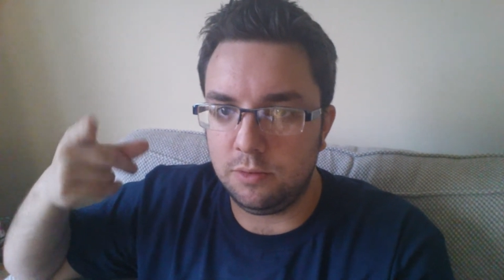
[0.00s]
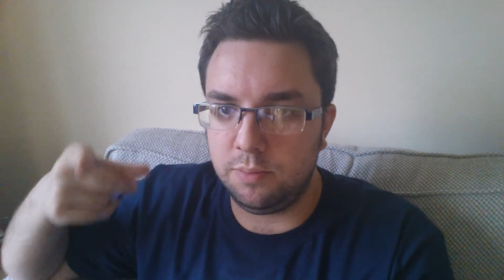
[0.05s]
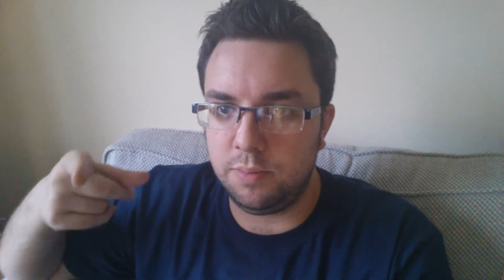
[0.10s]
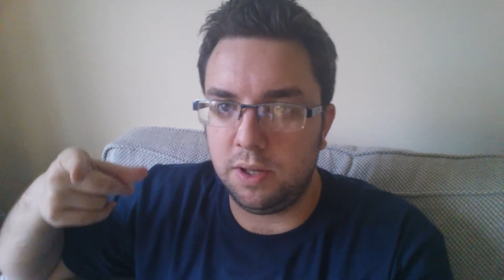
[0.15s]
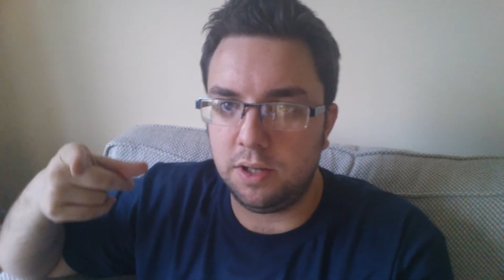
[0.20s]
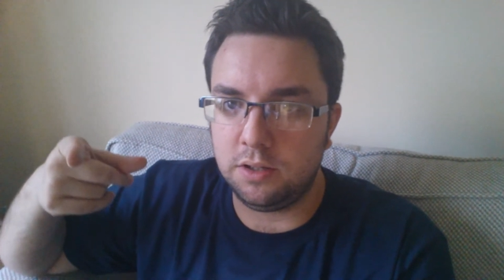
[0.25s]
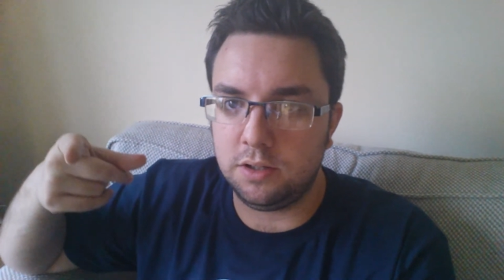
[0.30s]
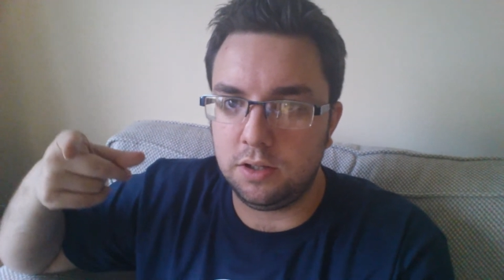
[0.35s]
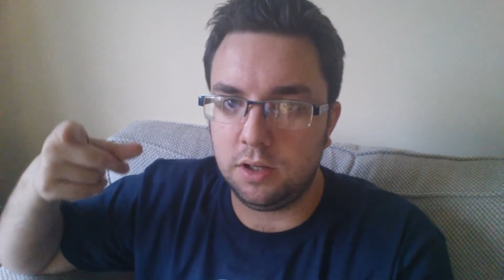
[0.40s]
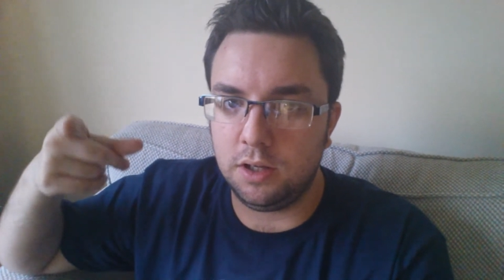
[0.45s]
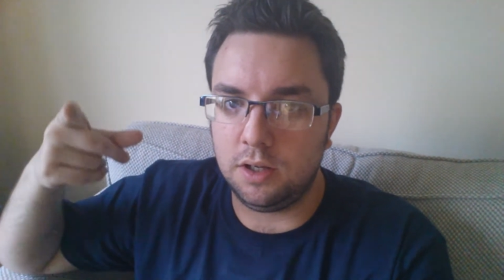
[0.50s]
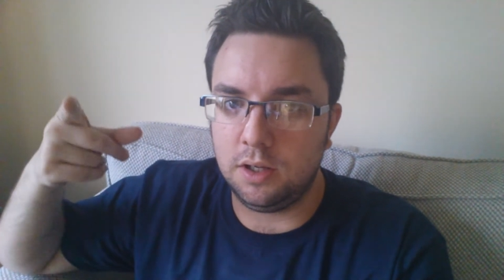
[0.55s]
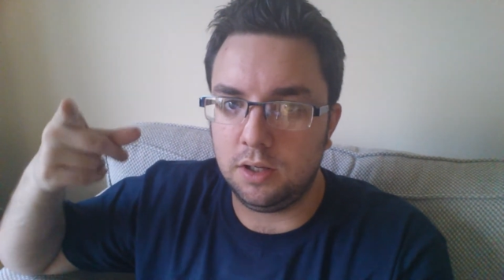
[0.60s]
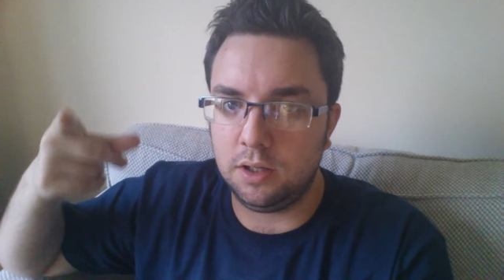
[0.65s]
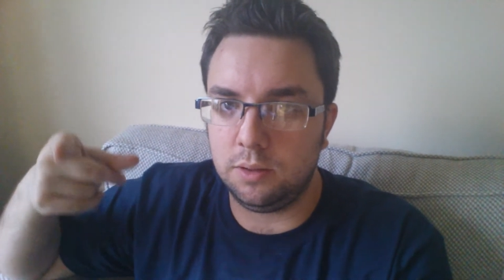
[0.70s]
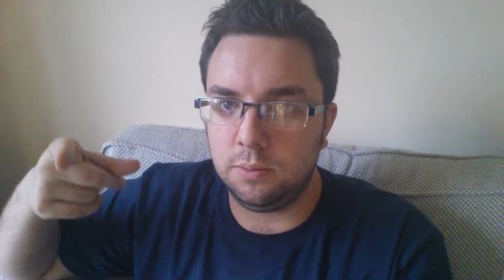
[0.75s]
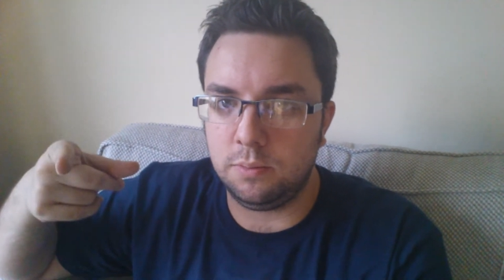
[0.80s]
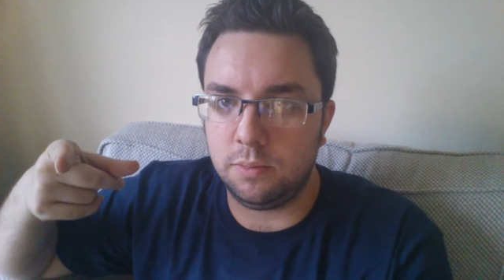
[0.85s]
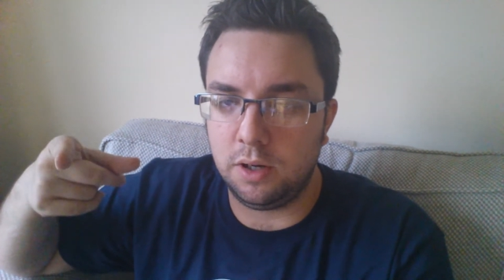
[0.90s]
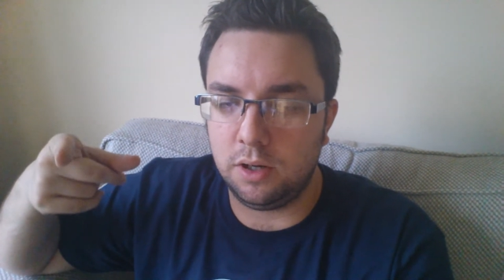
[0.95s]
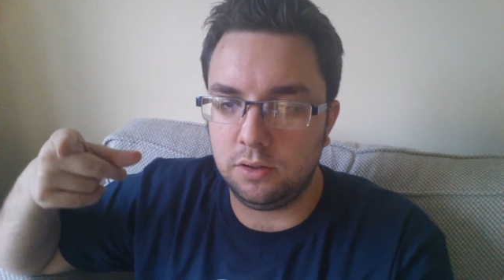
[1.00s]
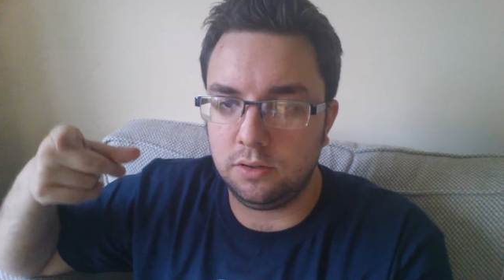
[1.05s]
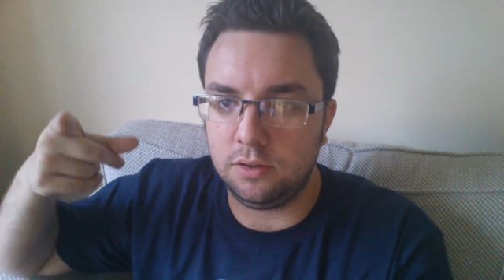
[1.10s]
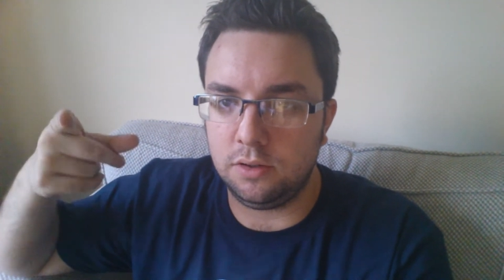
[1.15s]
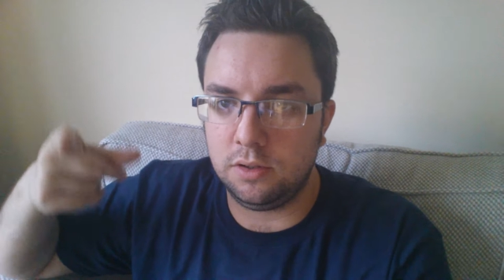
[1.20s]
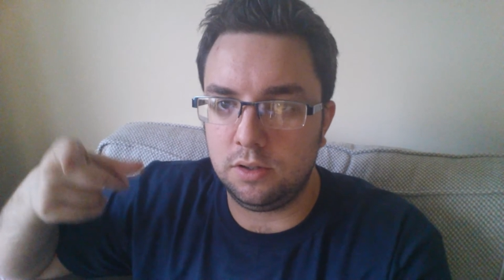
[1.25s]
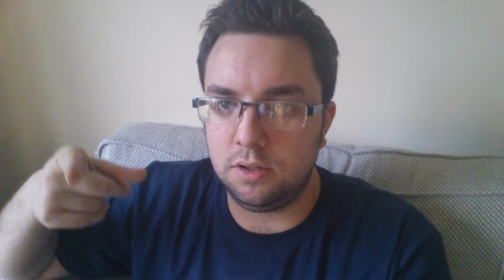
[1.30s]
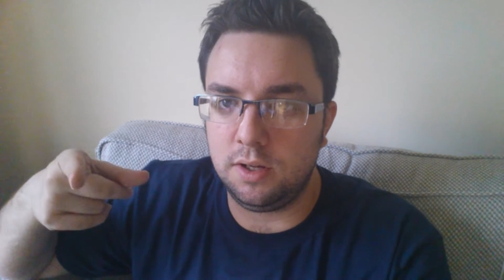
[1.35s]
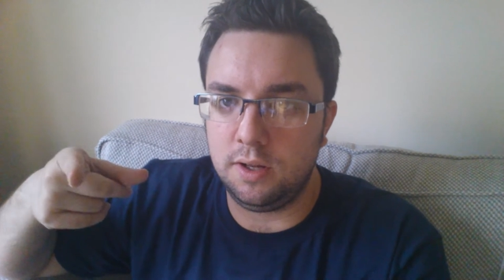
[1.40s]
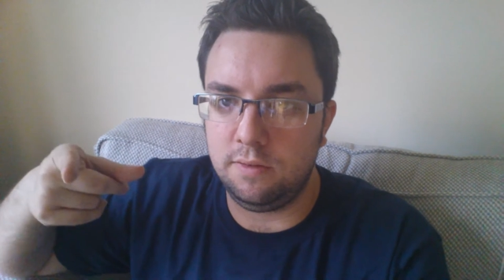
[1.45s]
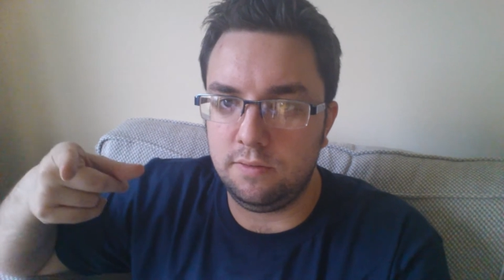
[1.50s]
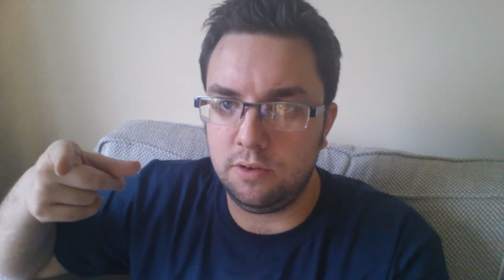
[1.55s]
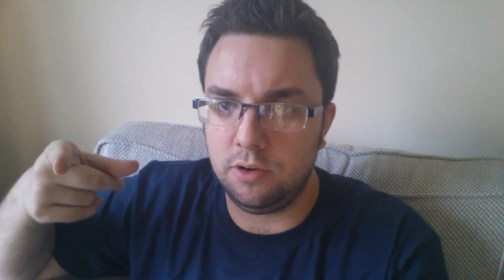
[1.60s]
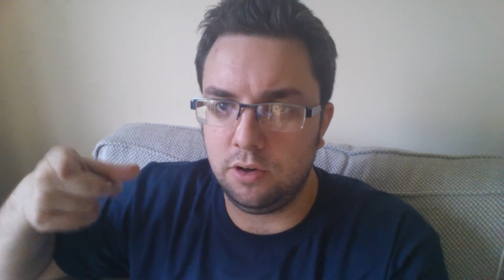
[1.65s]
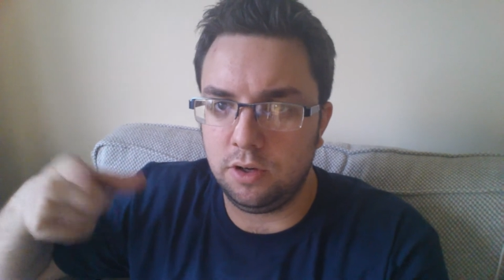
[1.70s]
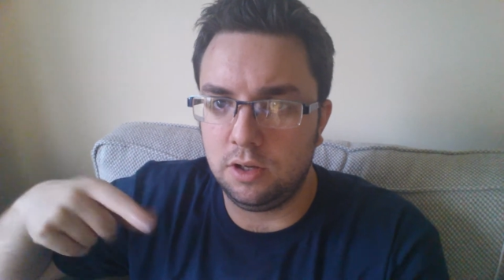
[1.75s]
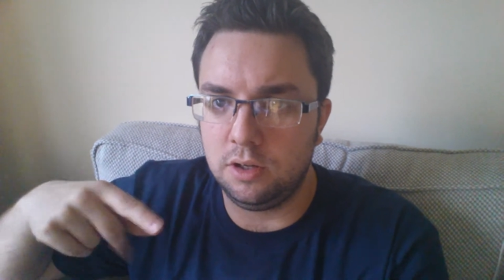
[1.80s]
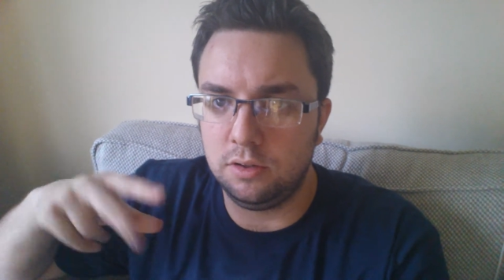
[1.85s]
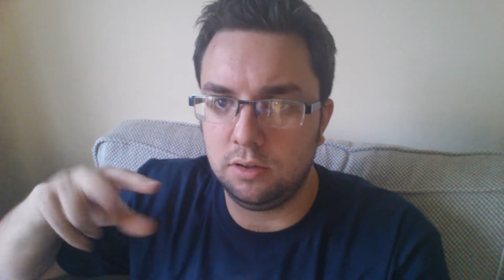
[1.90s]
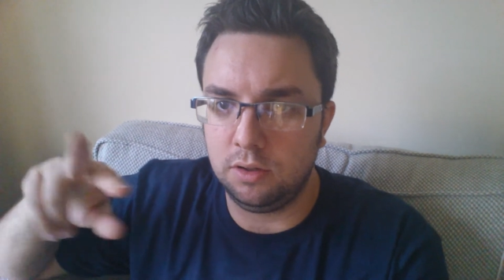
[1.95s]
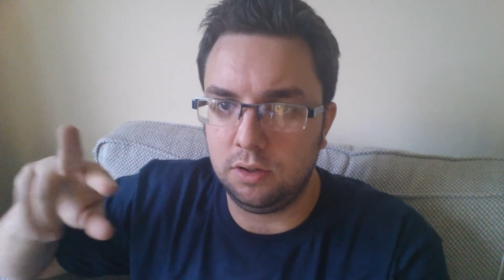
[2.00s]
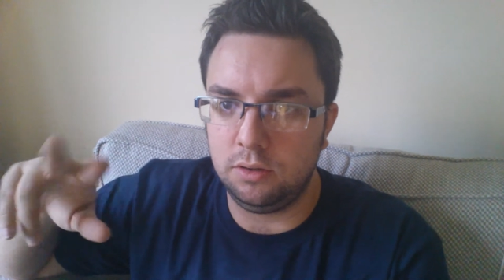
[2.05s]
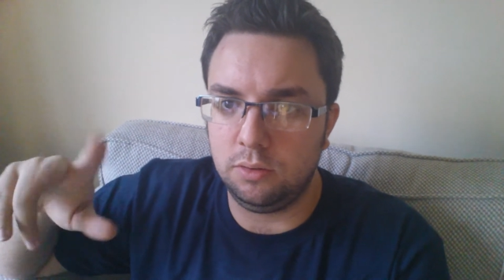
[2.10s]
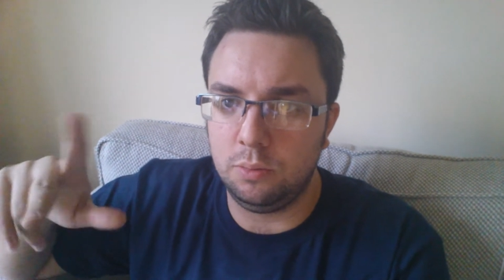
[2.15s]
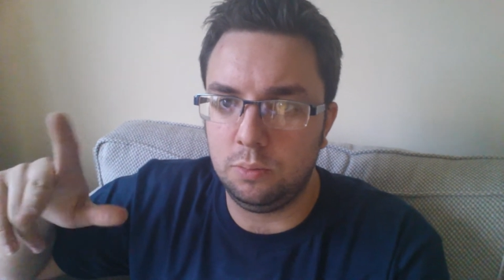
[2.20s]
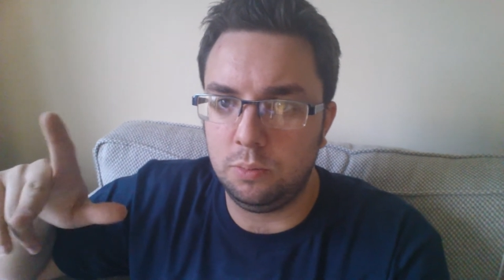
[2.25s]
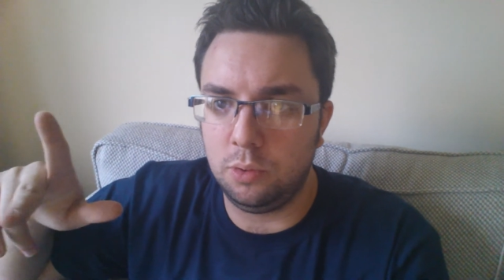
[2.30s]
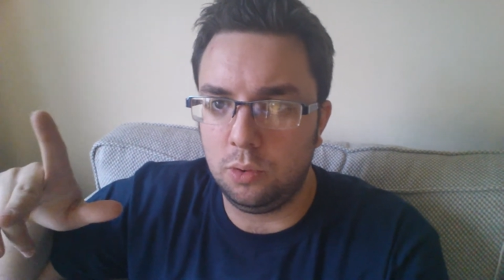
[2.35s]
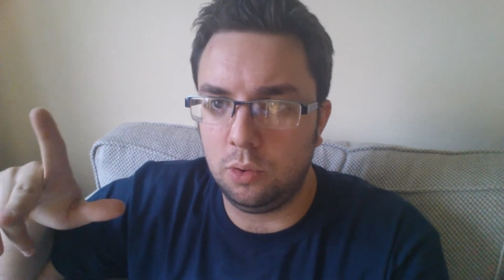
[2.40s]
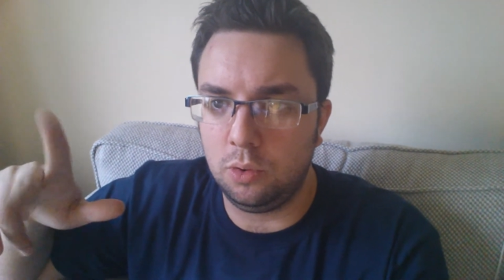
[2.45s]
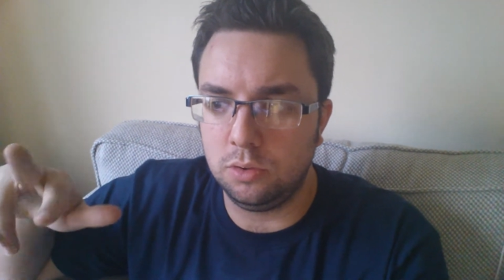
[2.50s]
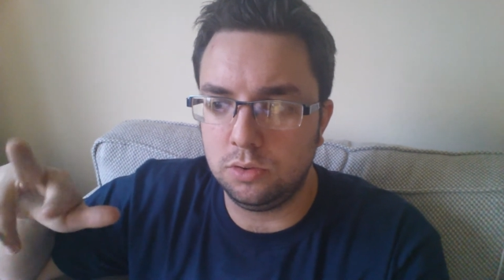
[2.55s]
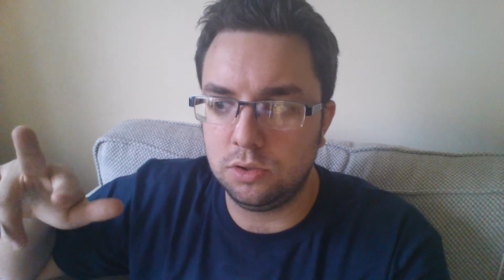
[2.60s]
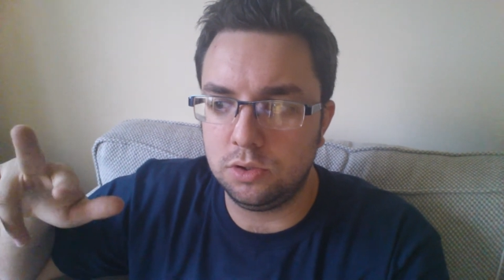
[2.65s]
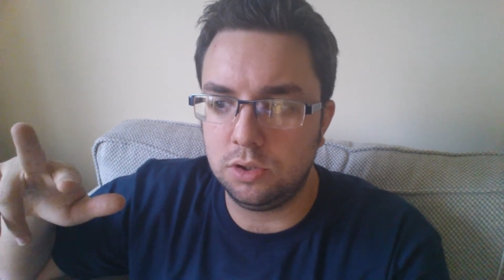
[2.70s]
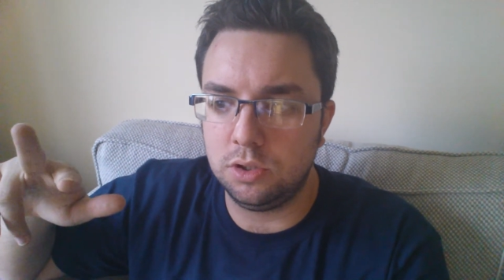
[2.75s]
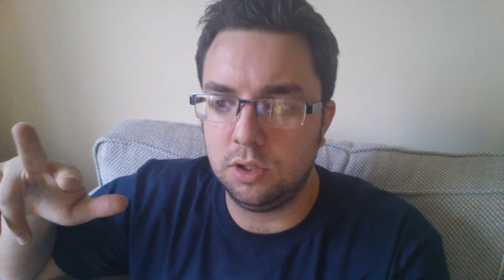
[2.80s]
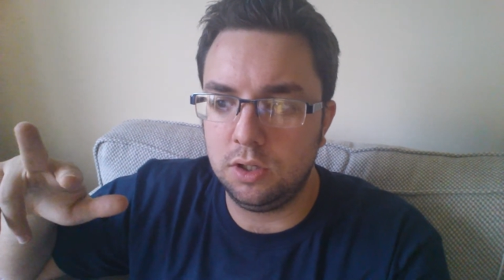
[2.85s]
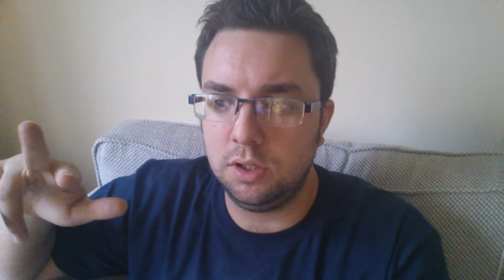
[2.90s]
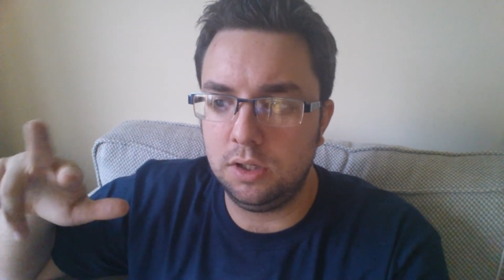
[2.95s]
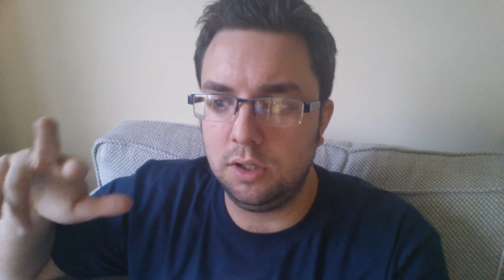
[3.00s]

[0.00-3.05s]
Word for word: better in comparison to TeeFury because these are bought